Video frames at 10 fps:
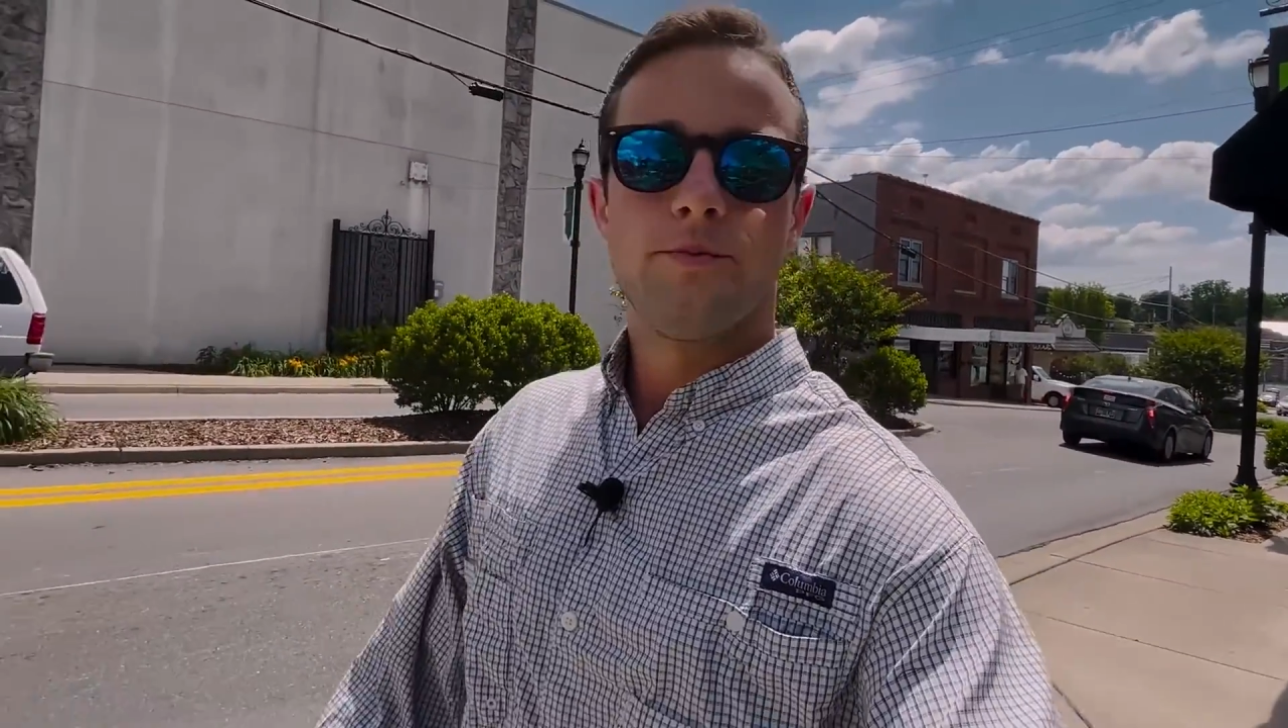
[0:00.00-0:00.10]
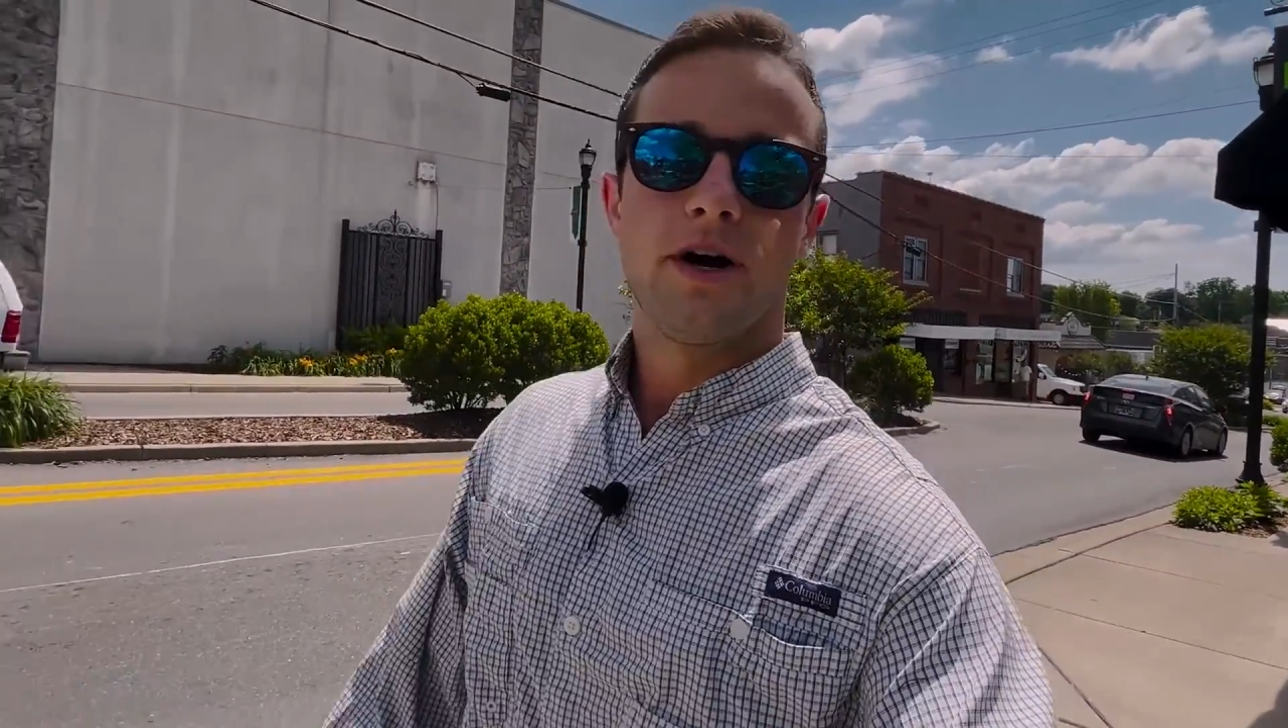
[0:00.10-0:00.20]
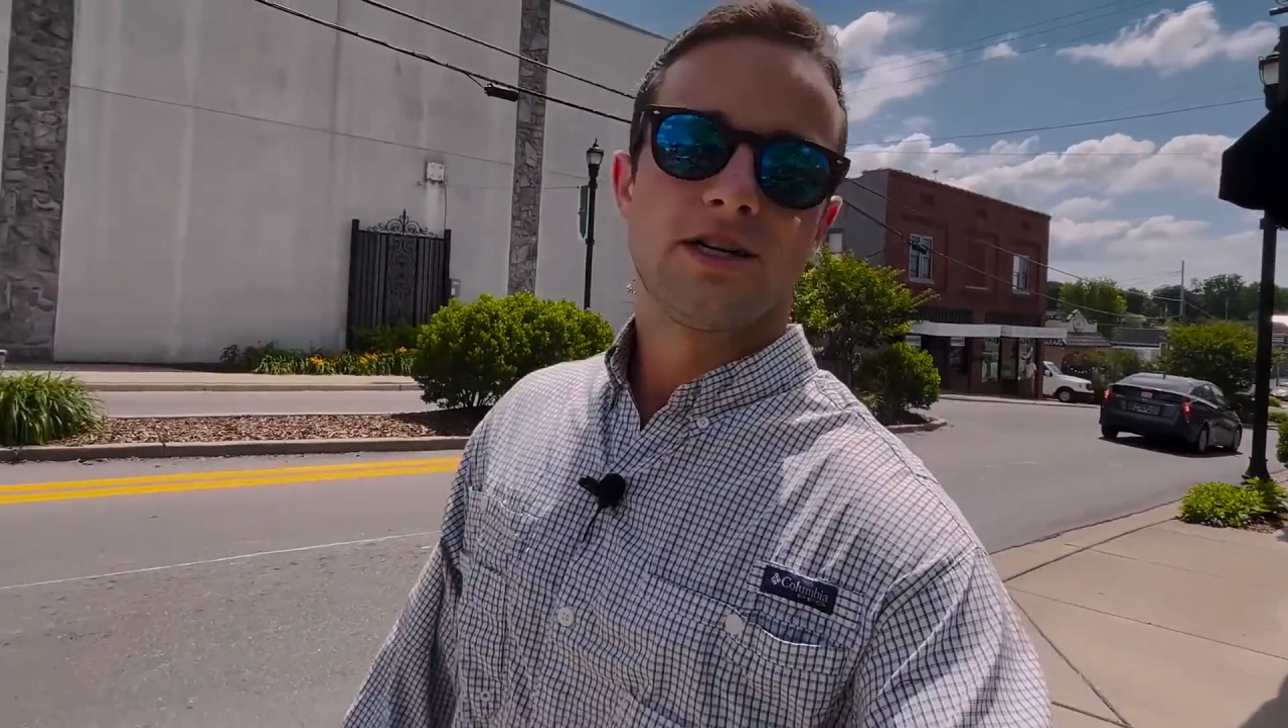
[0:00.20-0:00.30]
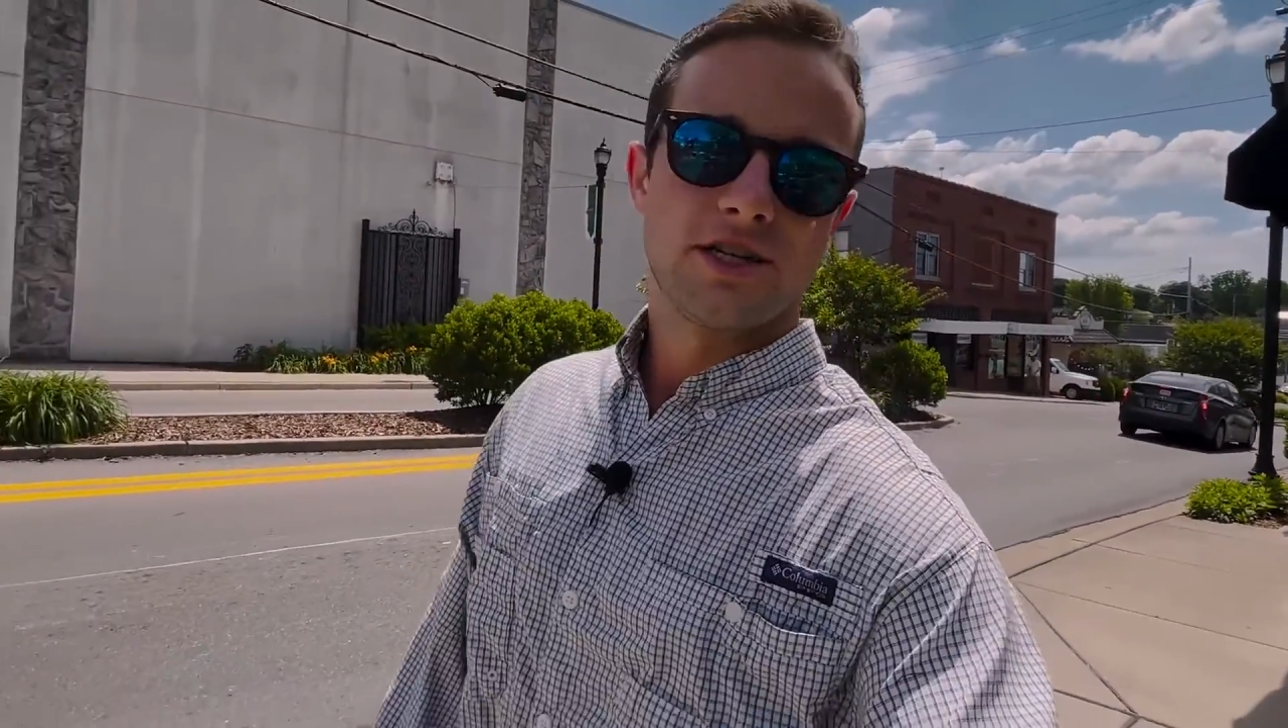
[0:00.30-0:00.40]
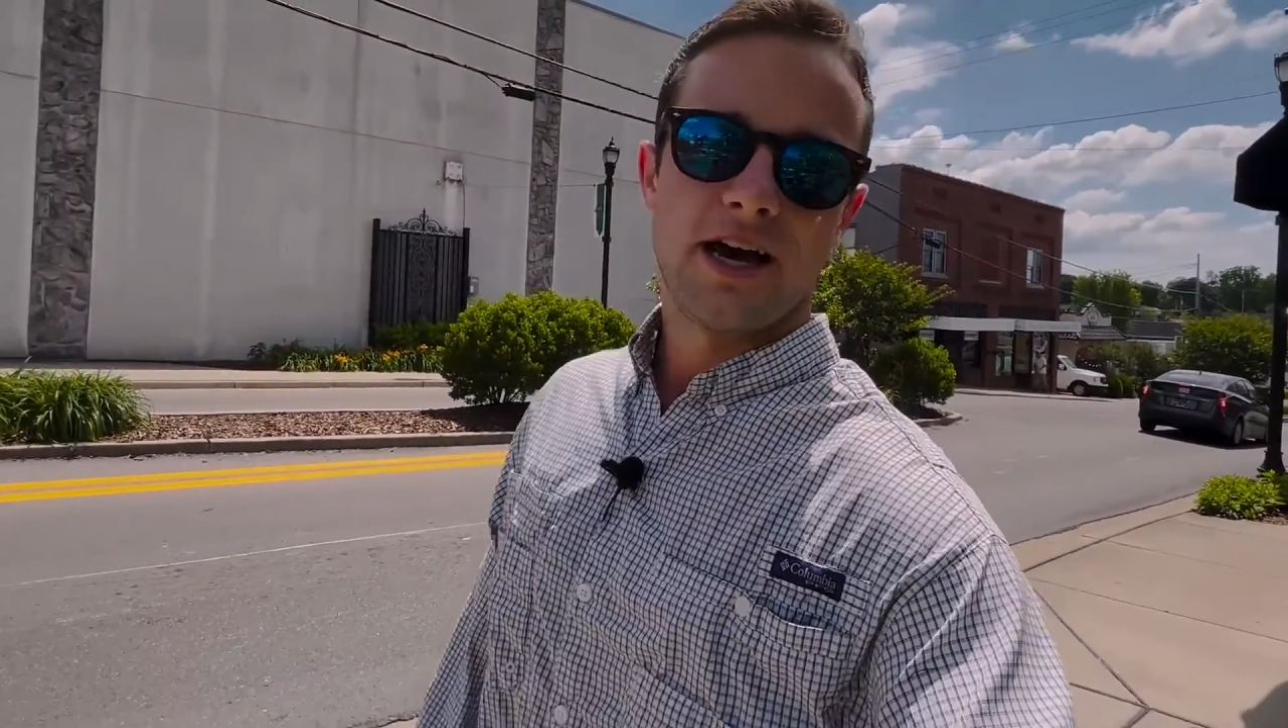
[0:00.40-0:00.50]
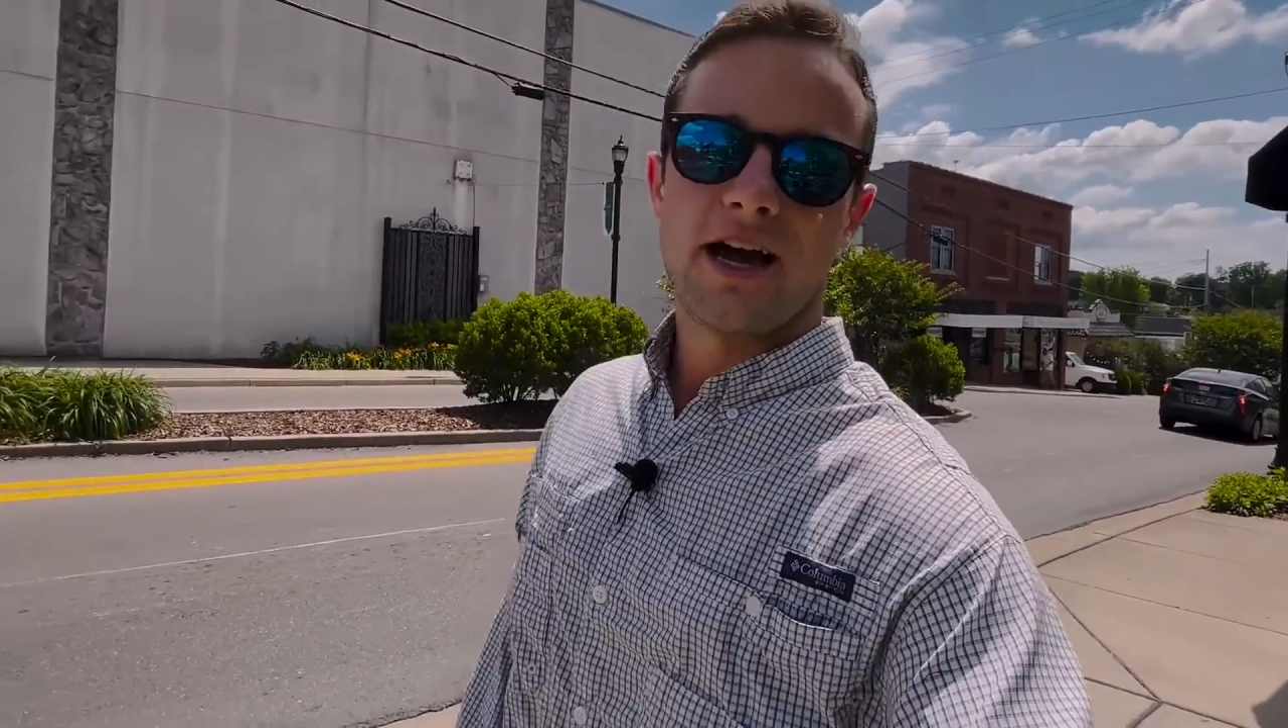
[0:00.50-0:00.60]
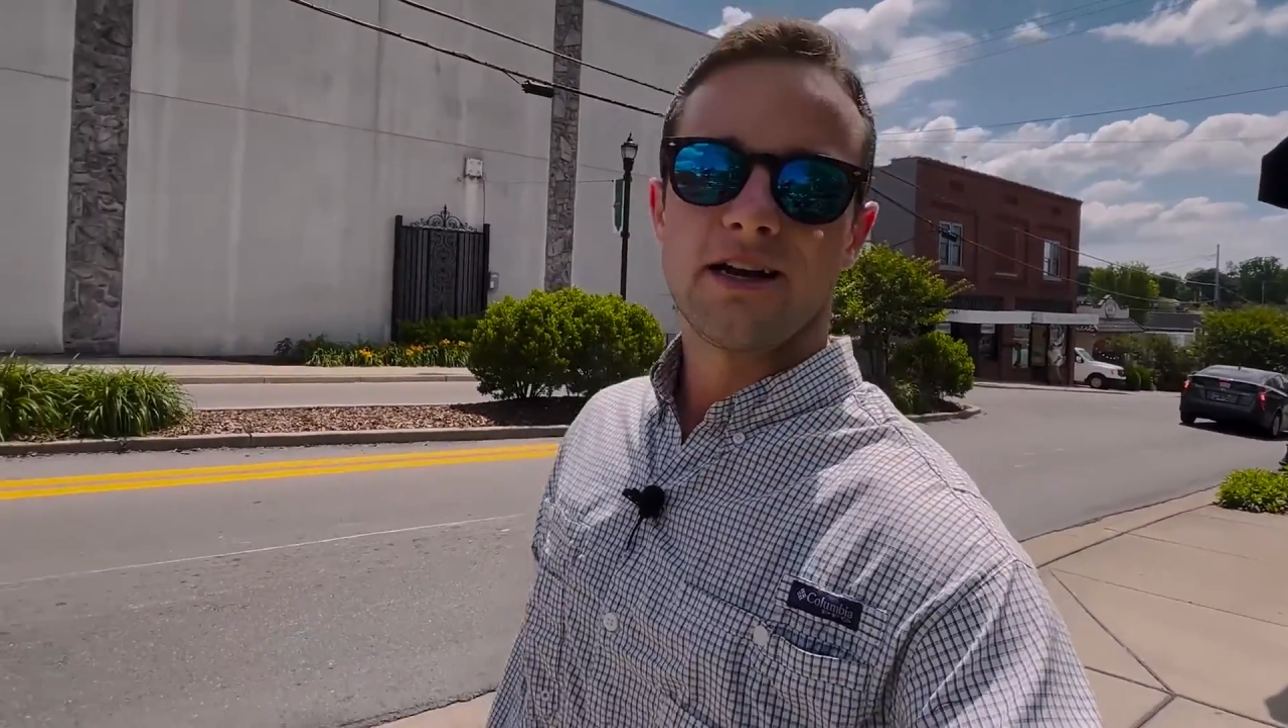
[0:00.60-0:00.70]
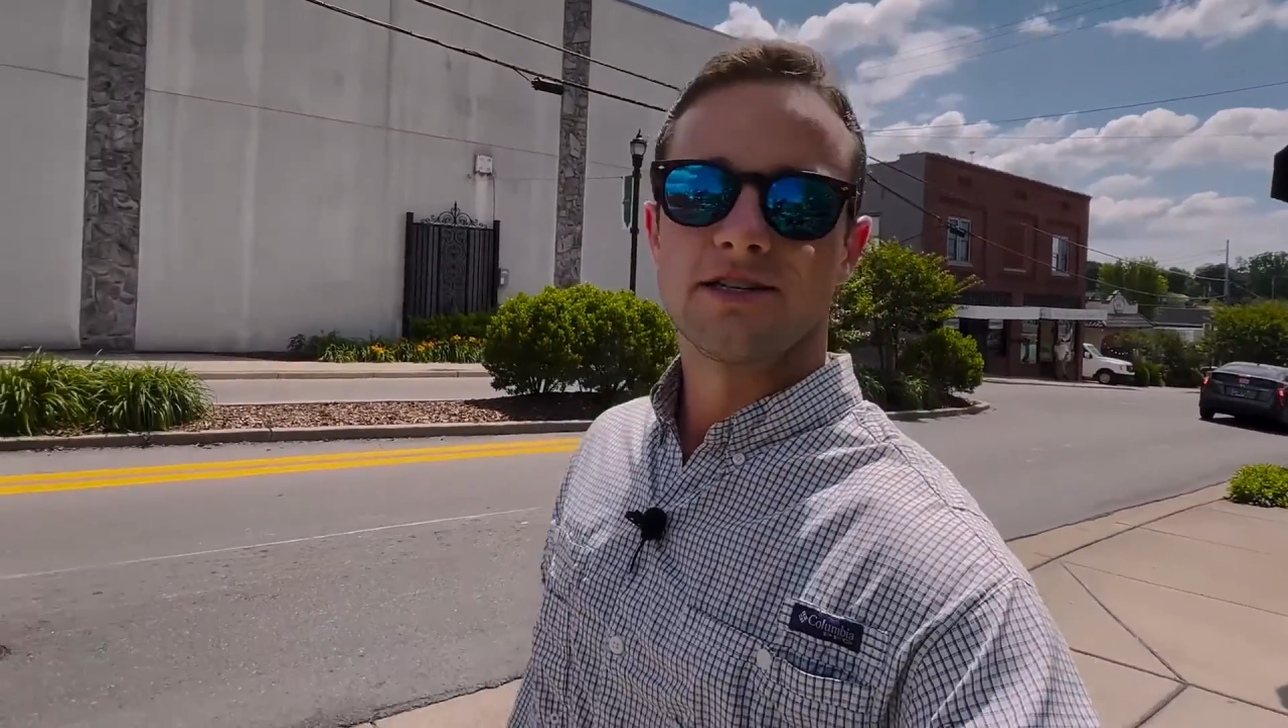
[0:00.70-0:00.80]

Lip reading: much got